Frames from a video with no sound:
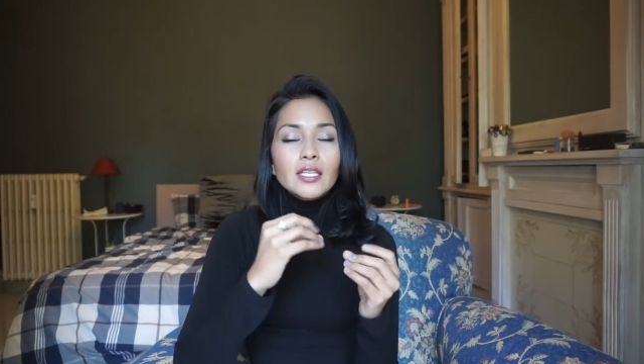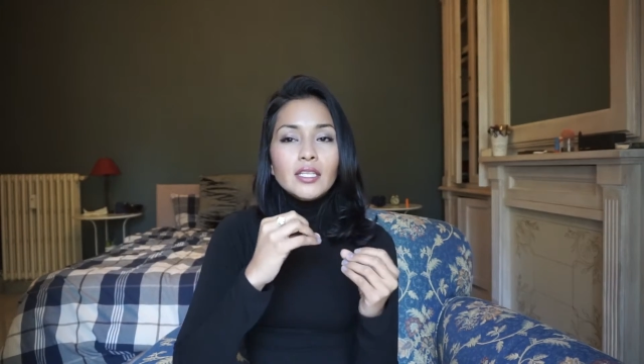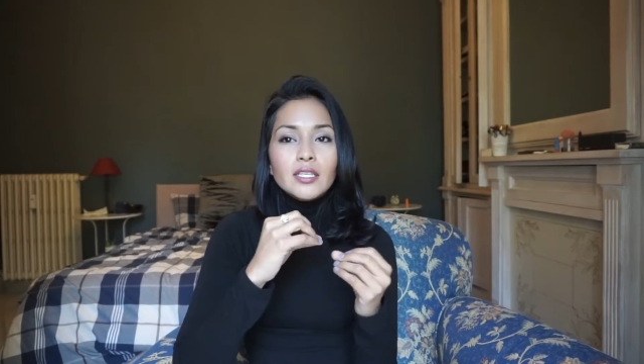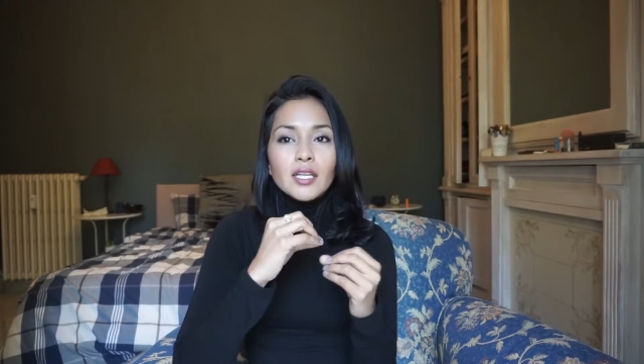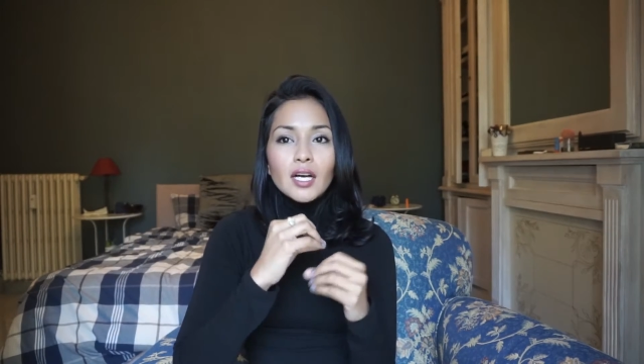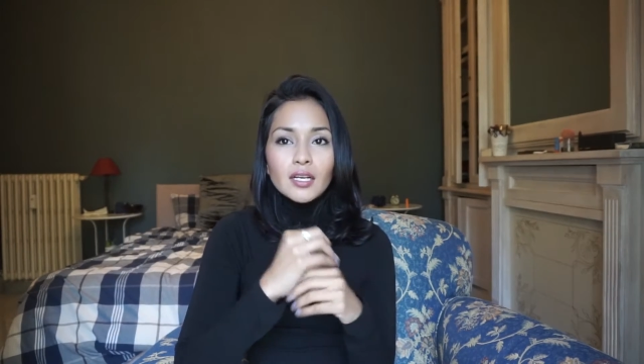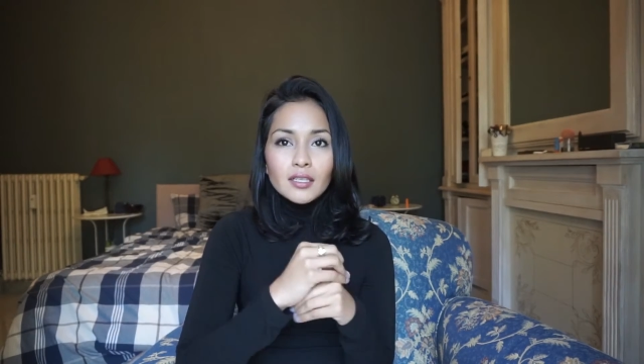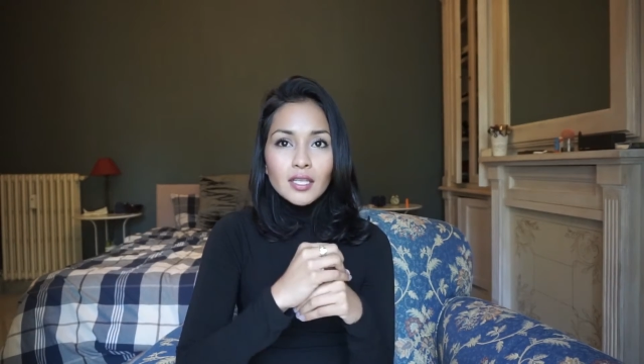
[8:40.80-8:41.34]

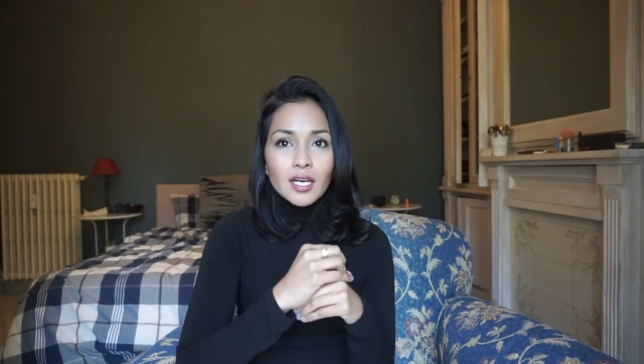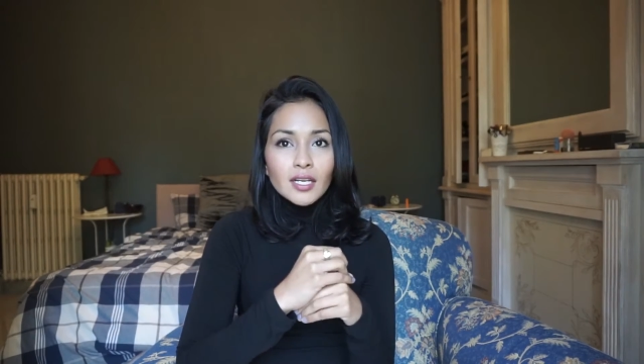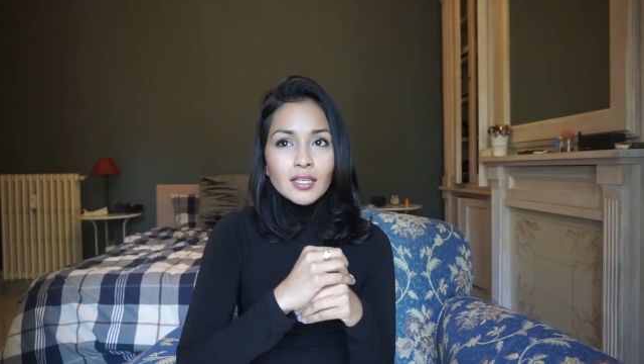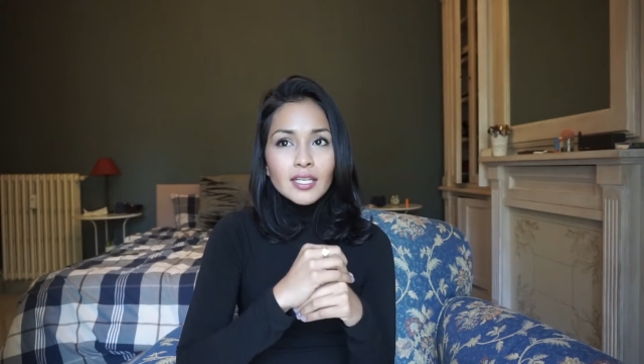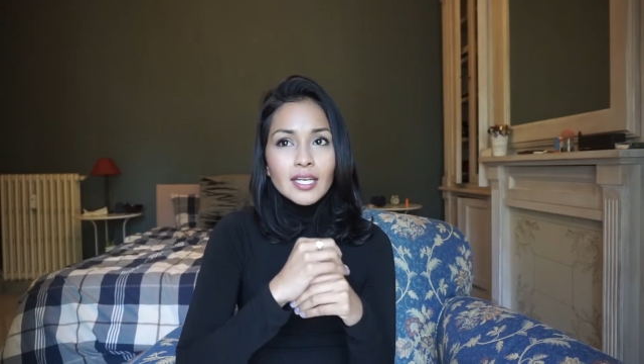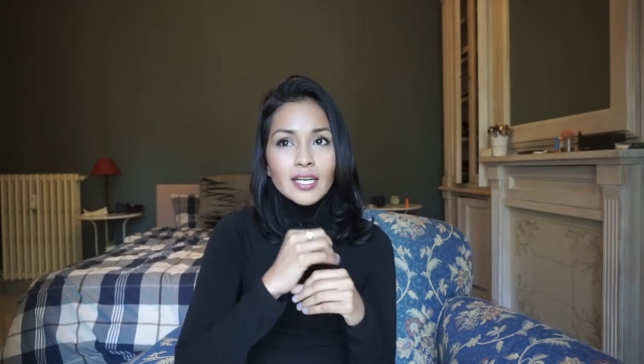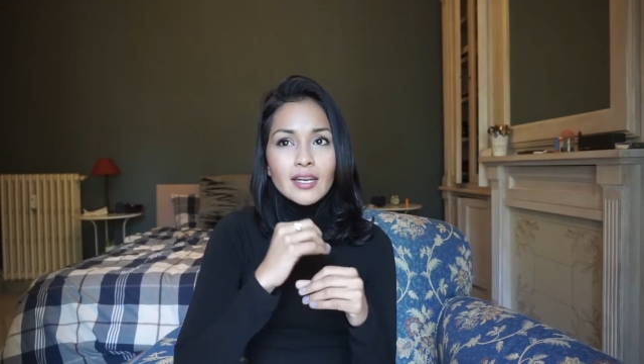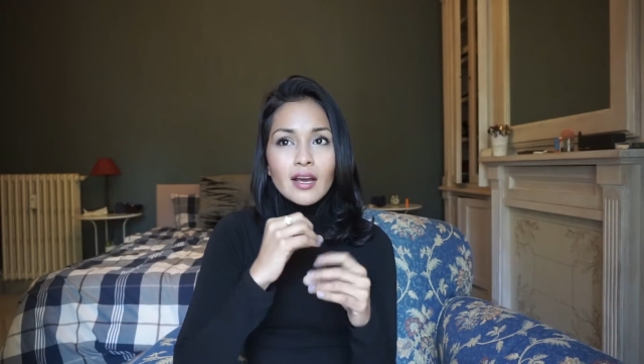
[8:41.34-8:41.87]

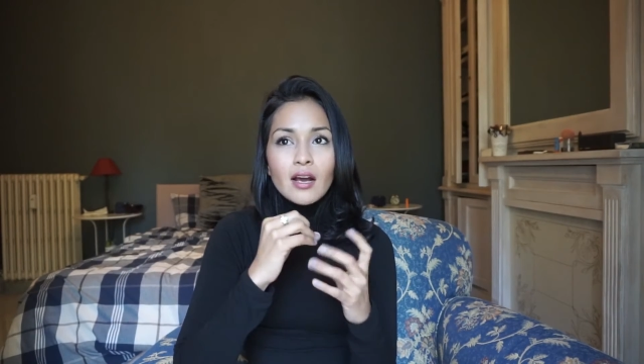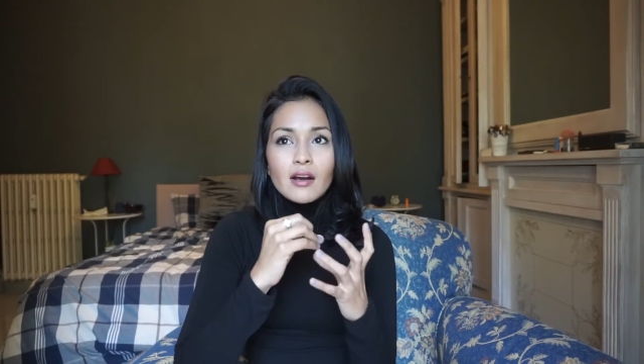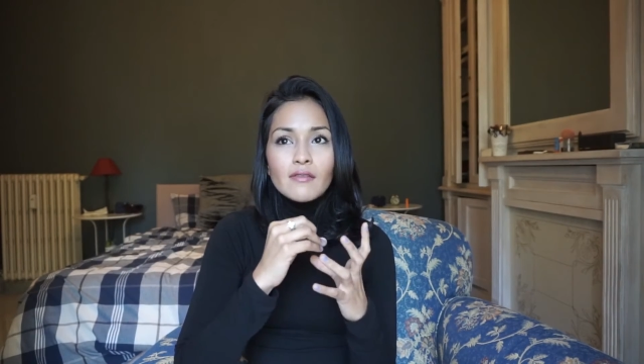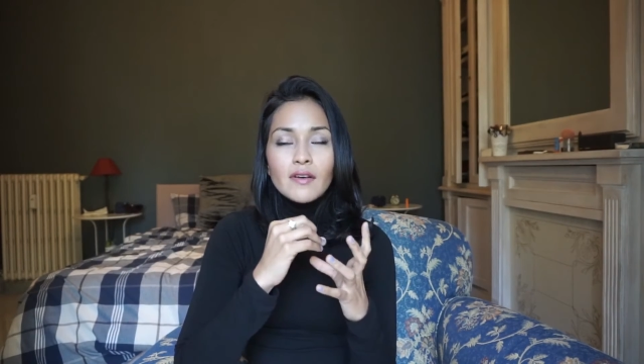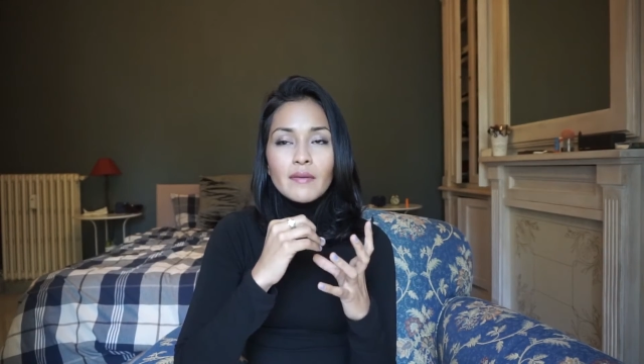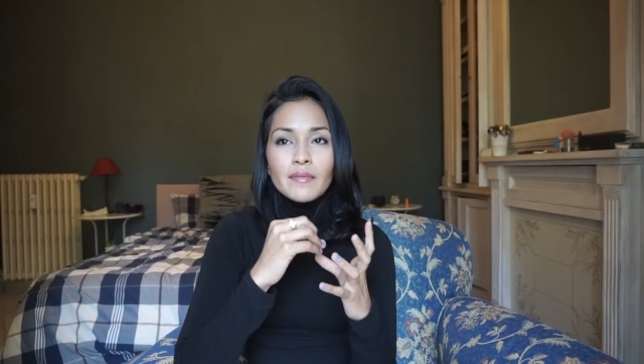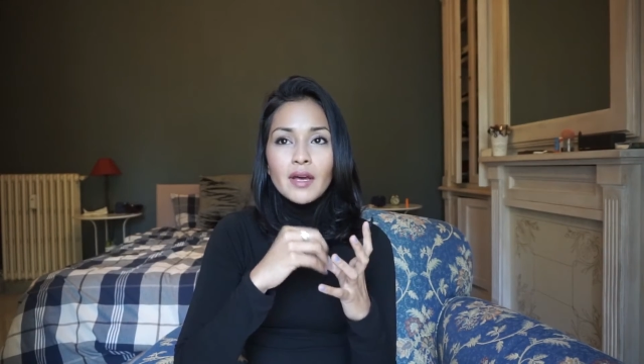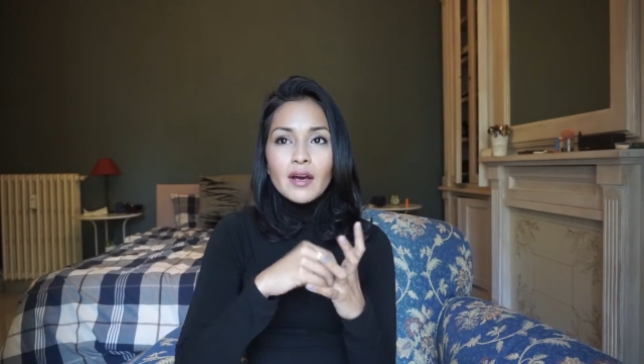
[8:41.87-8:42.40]
luckily enough,
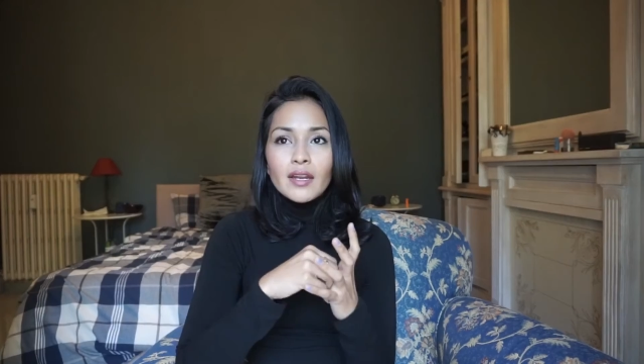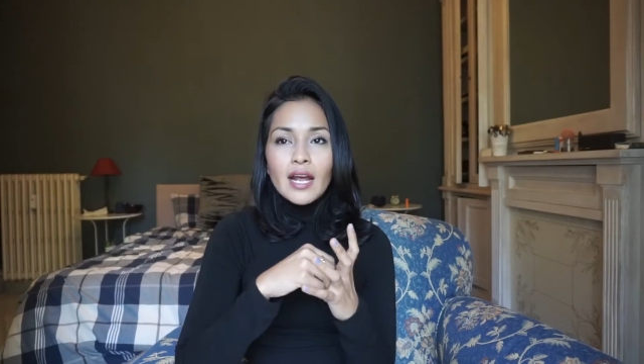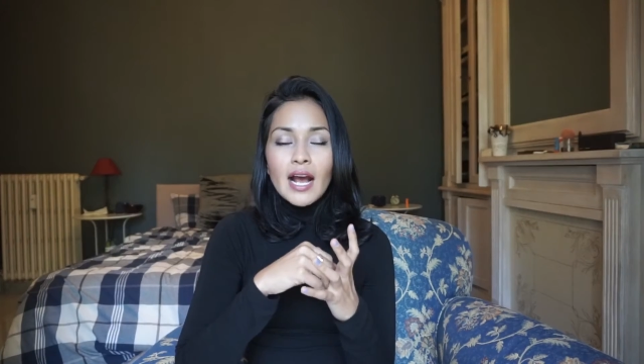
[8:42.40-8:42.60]
I'm not